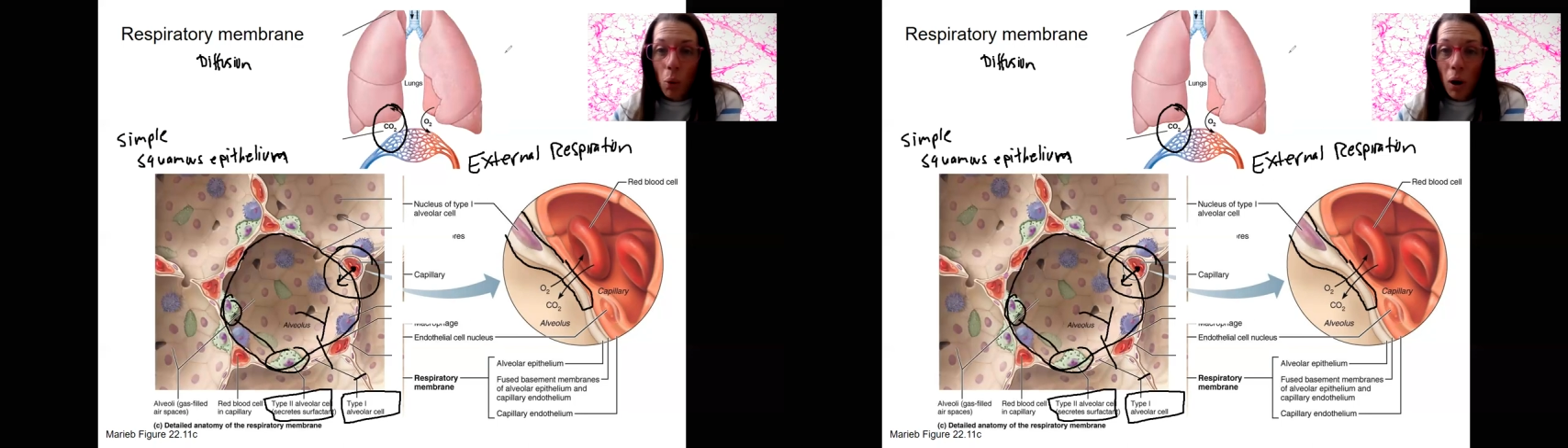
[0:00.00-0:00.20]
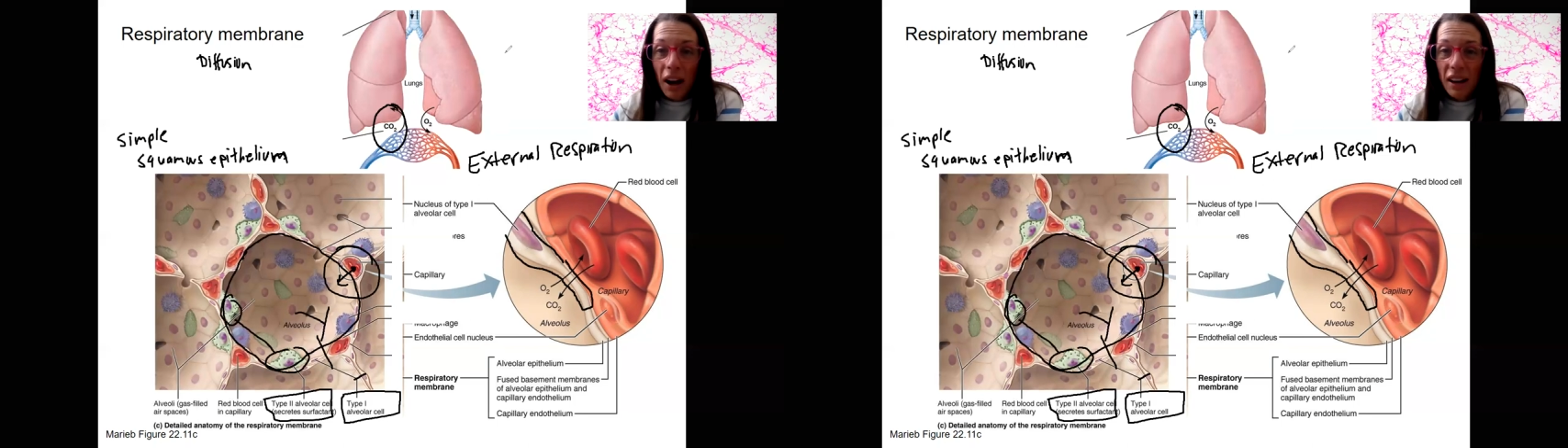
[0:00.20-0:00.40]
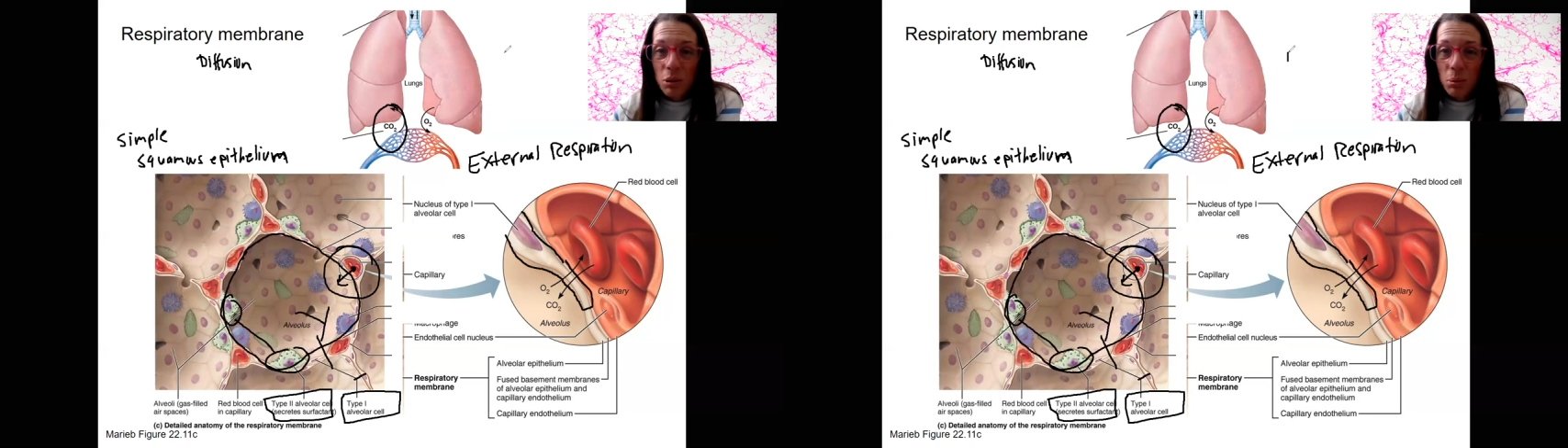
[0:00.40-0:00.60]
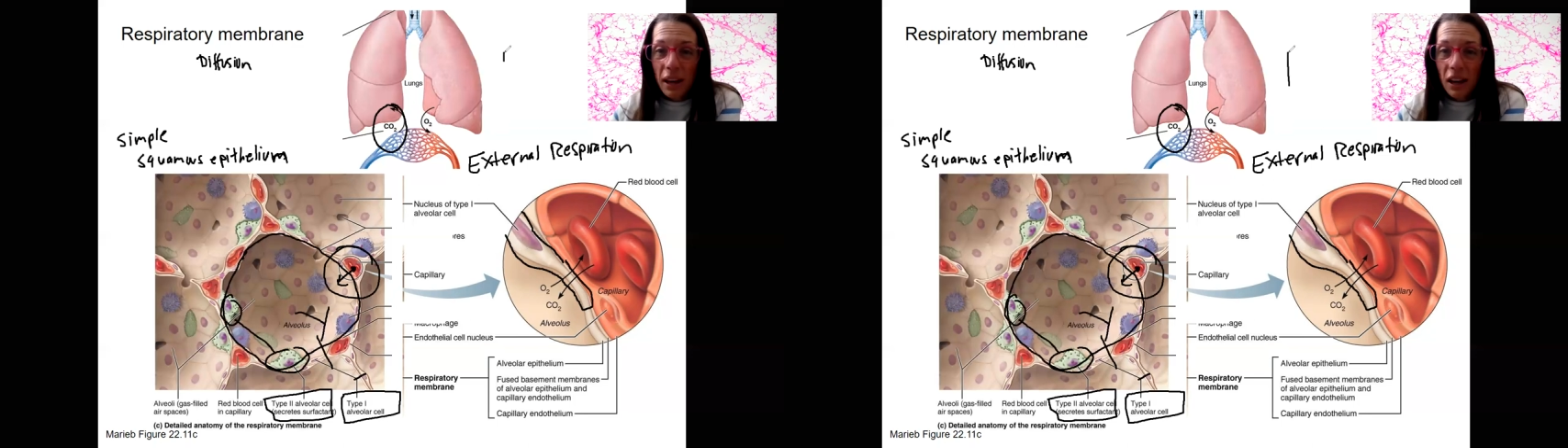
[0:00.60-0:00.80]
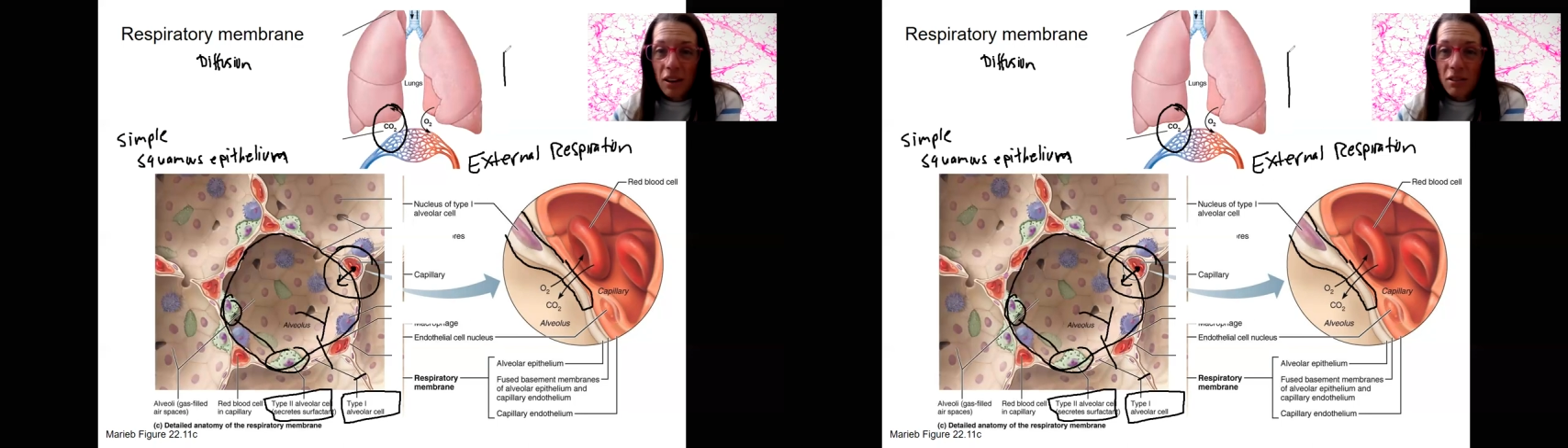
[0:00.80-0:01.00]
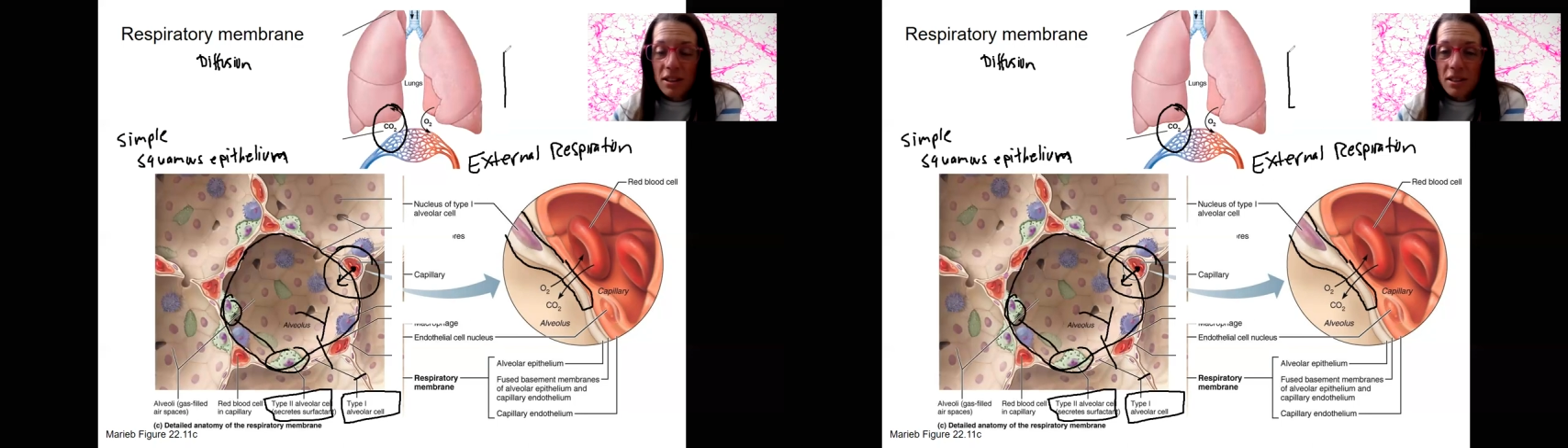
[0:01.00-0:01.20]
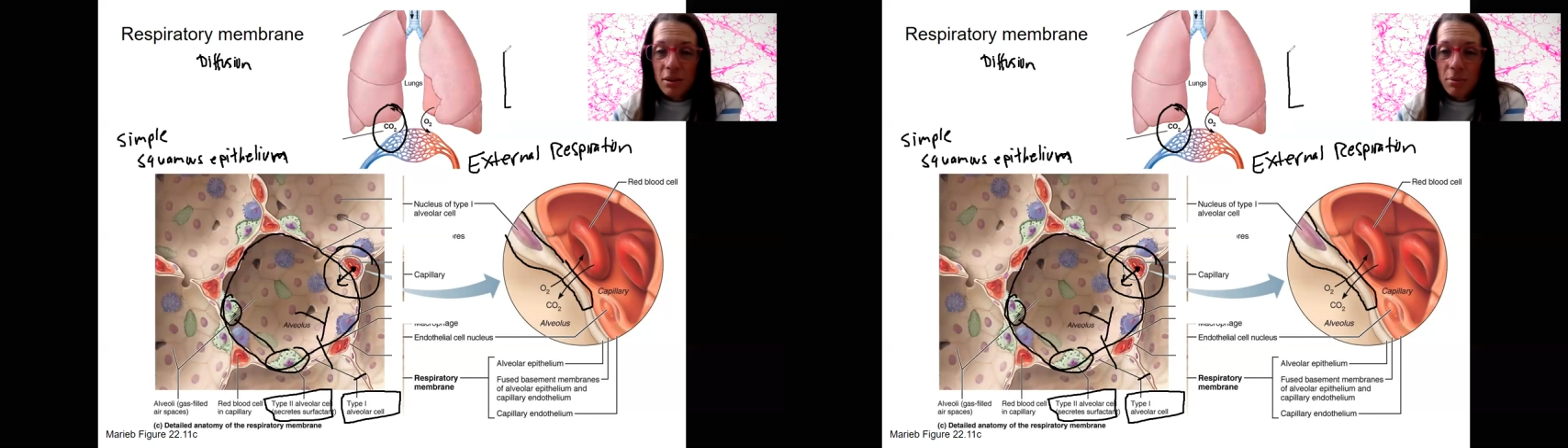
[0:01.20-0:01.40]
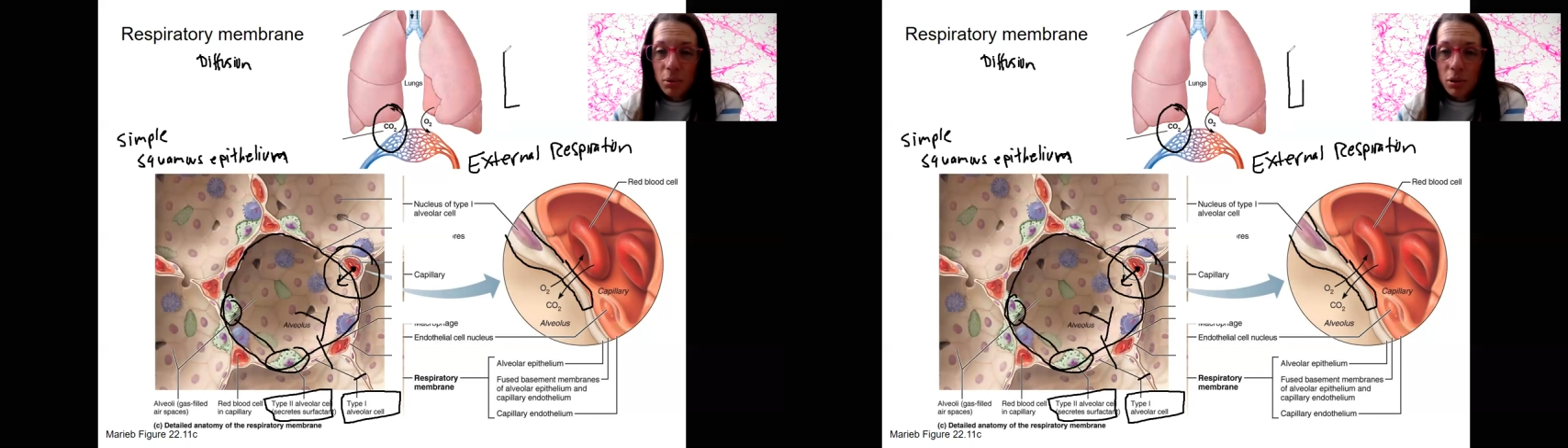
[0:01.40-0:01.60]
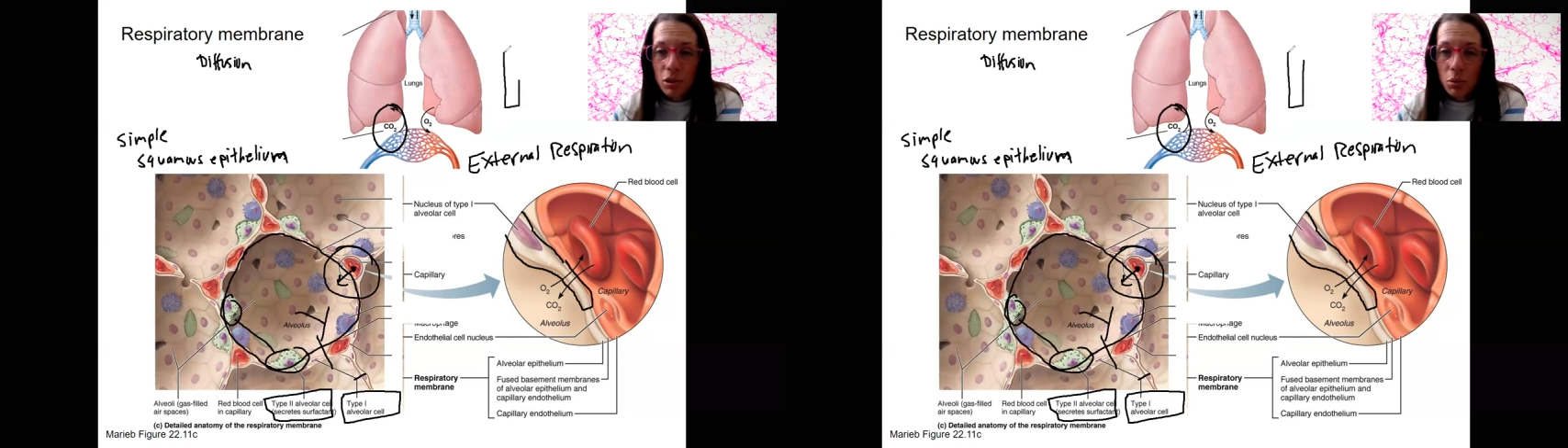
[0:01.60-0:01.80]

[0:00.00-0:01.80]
Why do we have these simple